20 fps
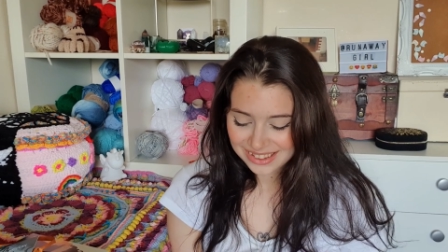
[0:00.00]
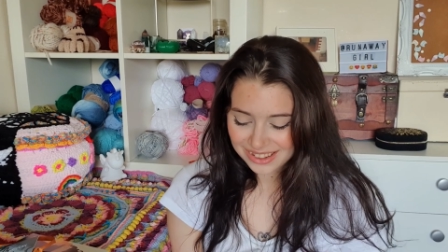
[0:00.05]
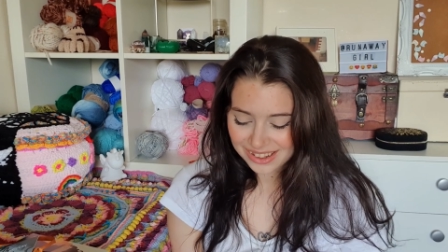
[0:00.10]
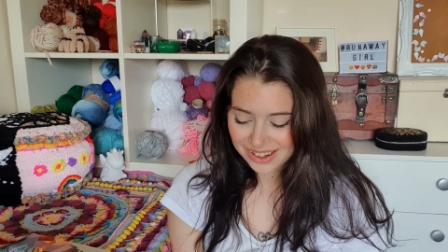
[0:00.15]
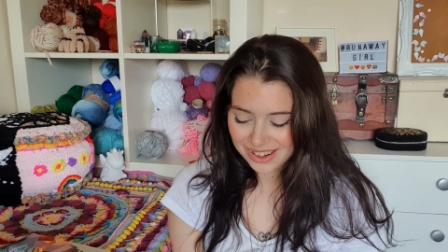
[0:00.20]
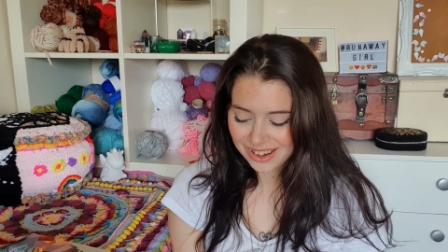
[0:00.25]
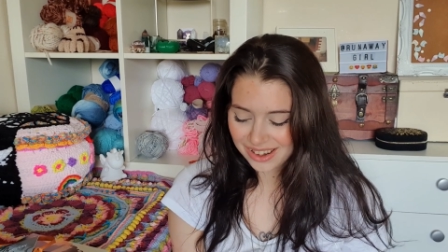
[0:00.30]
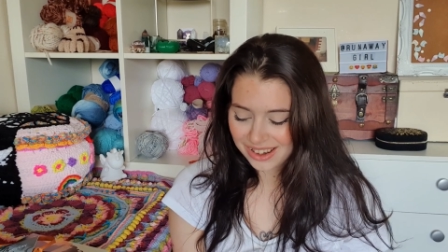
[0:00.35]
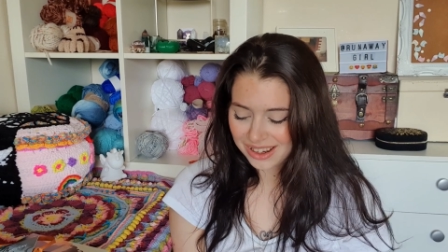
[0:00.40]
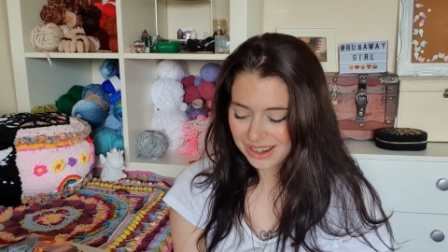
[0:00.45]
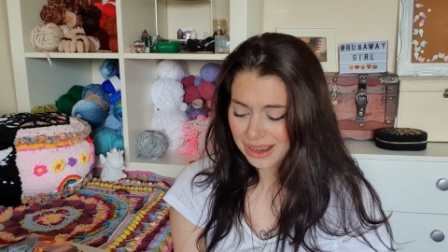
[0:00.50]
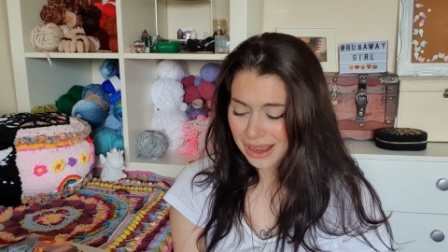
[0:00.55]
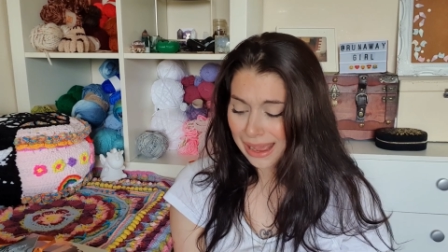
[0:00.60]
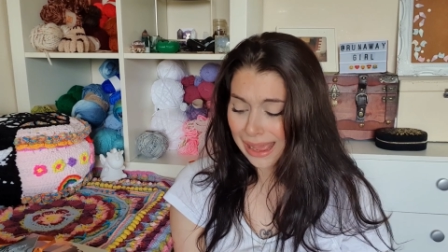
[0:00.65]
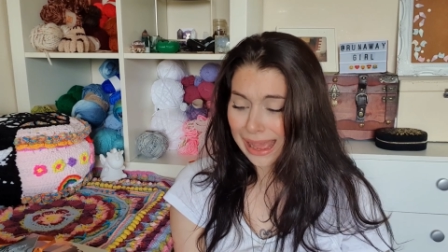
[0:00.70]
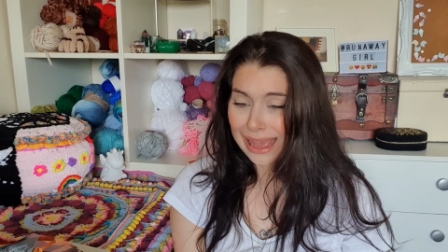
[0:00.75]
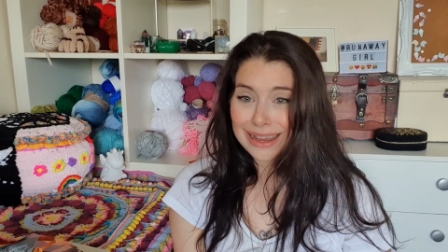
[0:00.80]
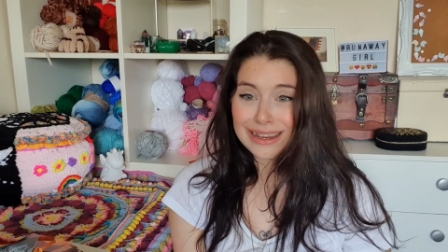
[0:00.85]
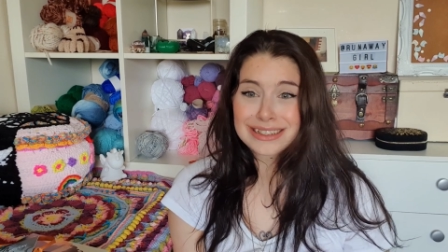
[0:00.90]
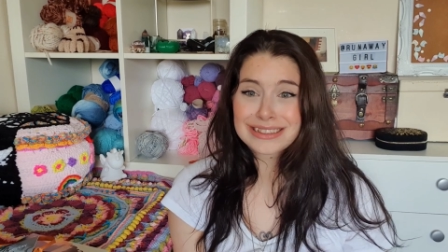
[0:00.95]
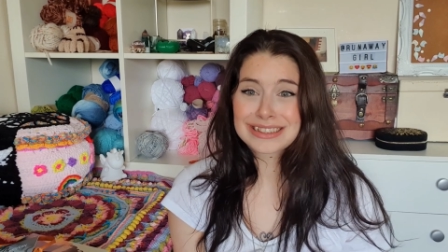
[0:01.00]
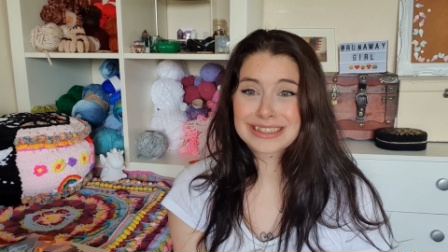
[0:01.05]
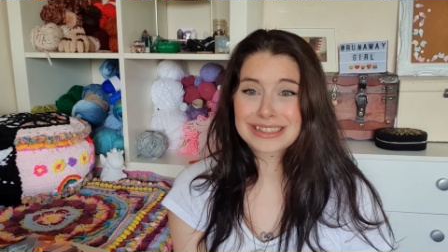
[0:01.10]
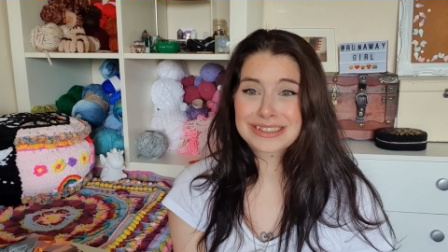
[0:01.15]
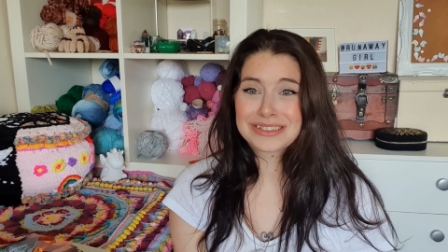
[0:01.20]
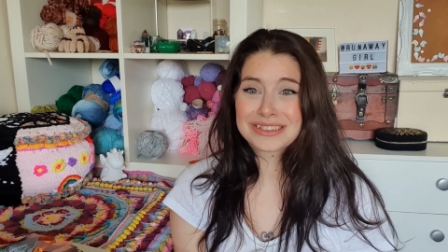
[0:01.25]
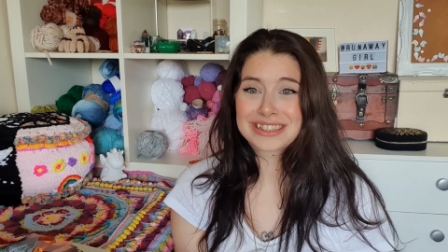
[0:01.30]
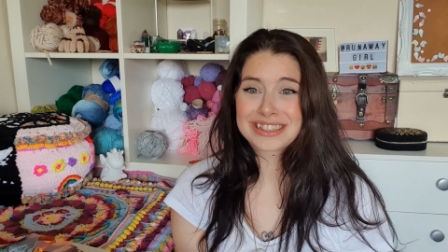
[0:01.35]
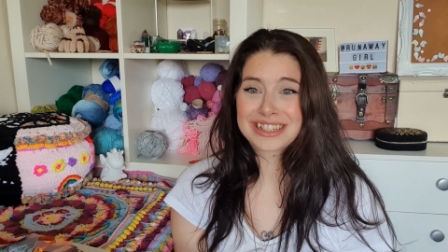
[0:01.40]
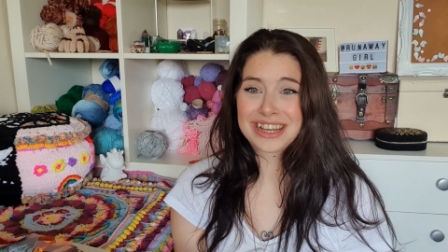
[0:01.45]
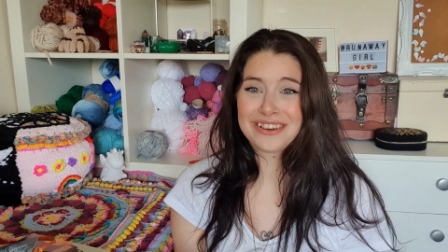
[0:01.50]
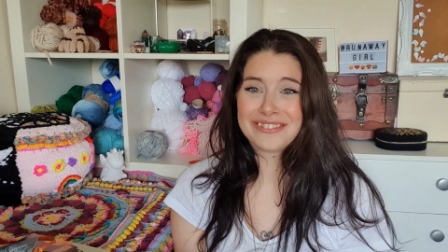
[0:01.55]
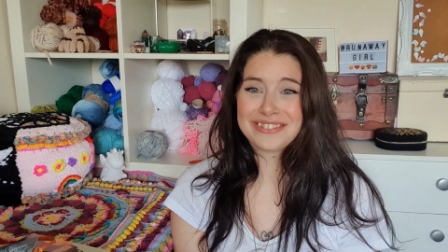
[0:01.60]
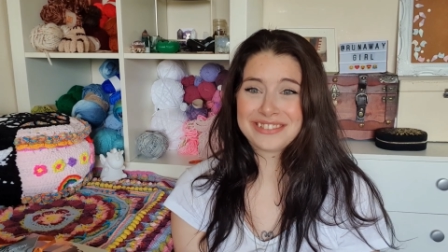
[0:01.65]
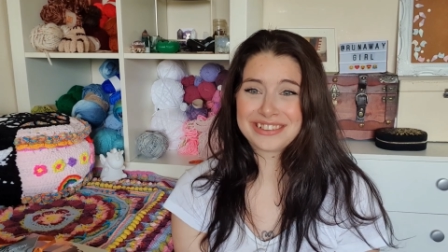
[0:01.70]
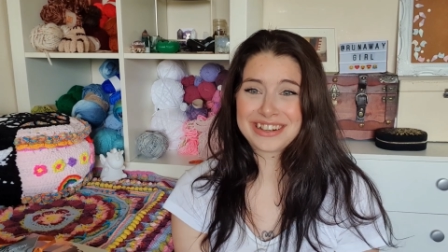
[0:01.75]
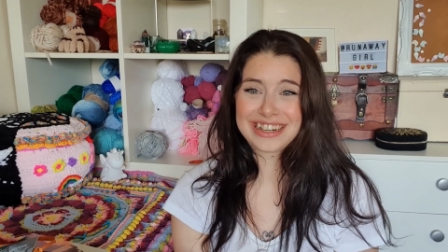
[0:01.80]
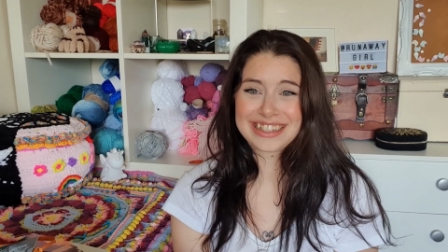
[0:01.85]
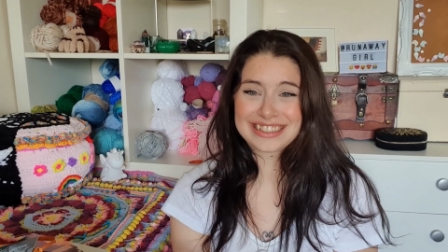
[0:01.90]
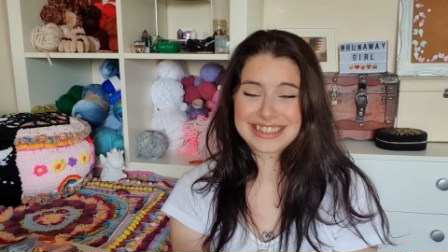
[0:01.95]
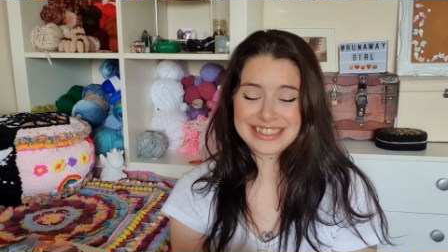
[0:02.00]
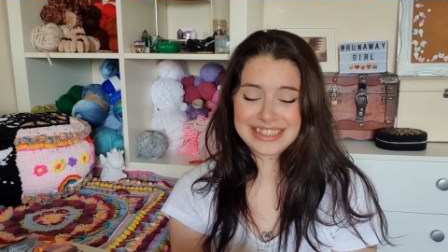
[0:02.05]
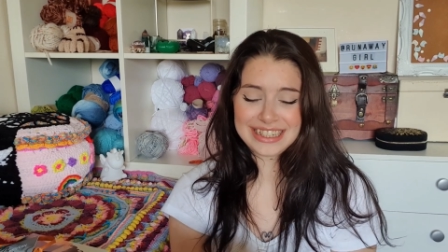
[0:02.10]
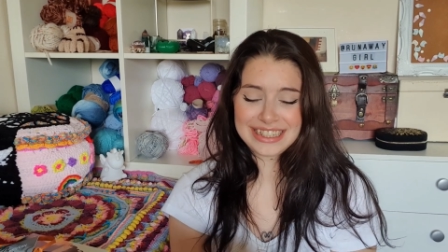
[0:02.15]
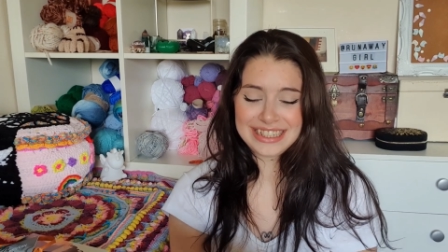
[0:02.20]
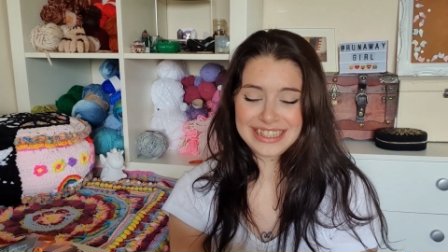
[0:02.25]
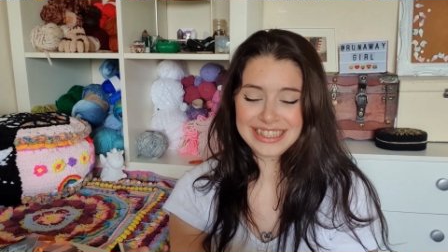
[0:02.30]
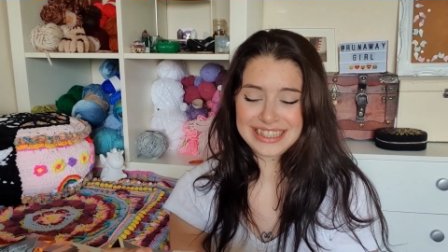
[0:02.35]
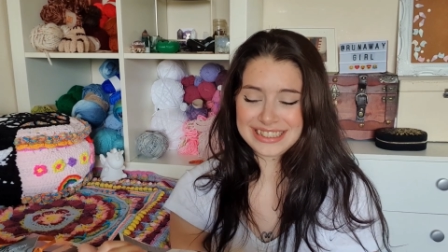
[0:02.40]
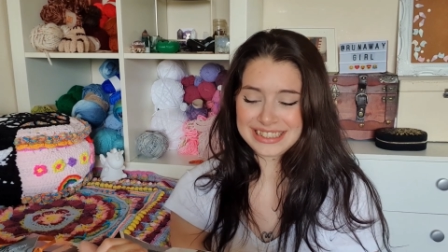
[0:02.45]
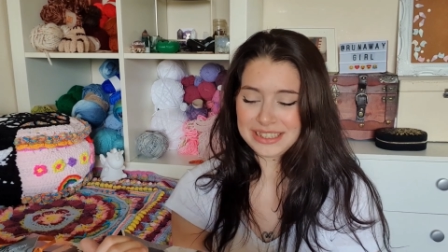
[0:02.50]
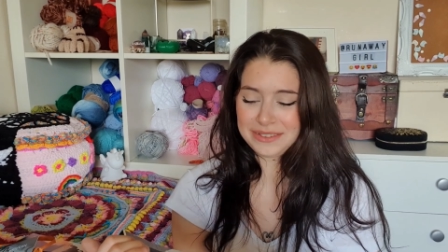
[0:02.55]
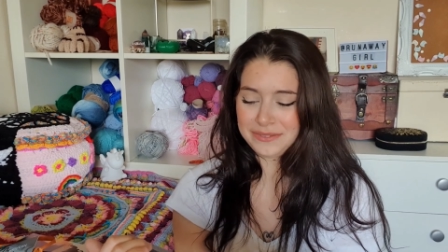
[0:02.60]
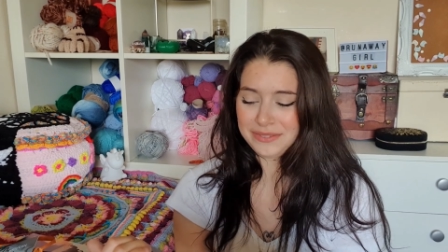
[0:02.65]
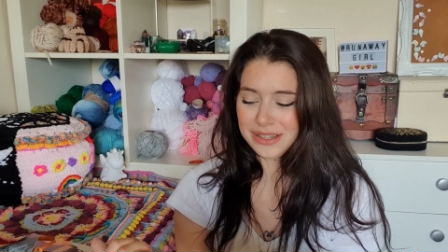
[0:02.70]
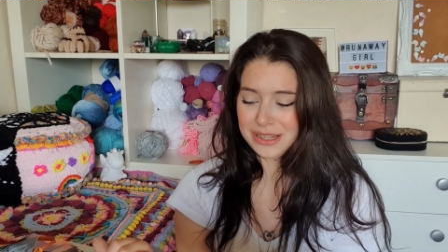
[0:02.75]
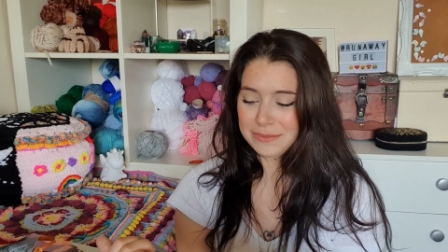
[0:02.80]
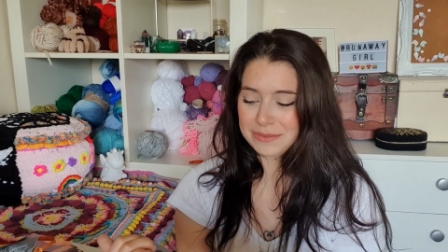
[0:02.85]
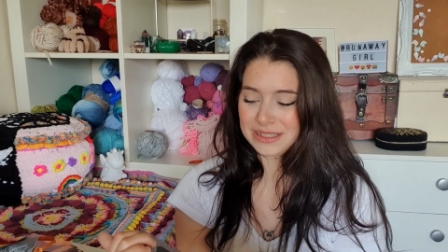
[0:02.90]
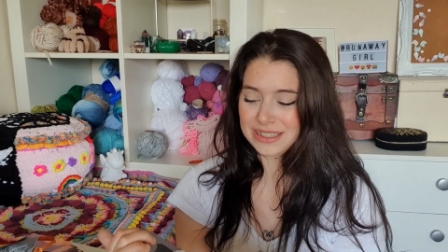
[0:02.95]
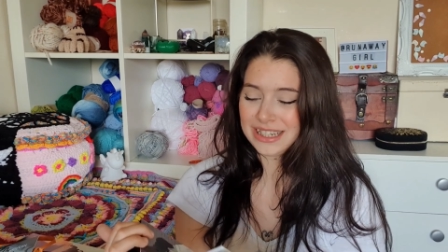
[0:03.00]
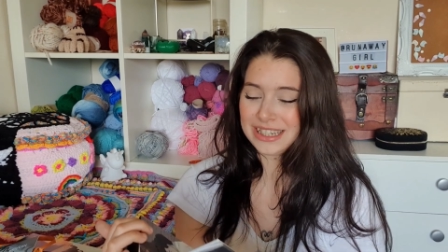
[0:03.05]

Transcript: oh, ah, I just saw the cover accidentally because it flipped.